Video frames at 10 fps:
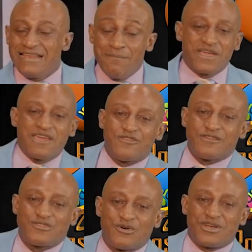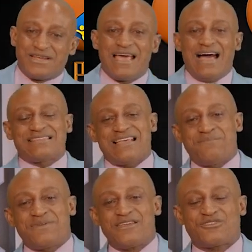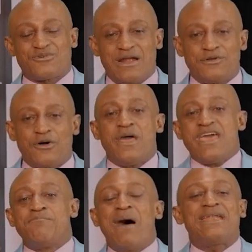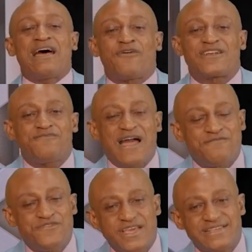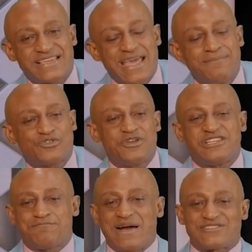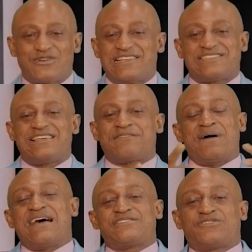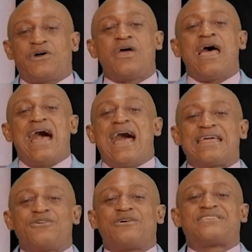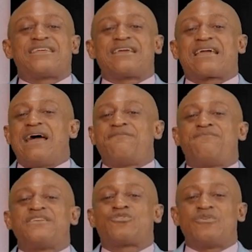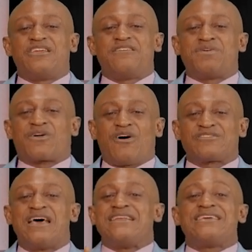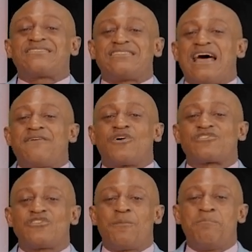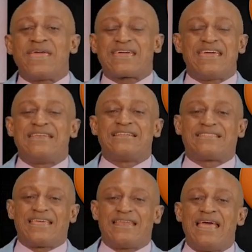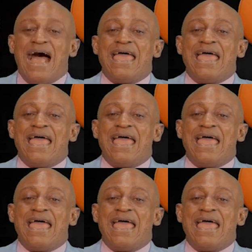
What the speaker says: Let me give you a story as I begin to round up. A man at 45 years came to his pastor and said, "Pastor, I don't think I fit to live because this life does not make anything.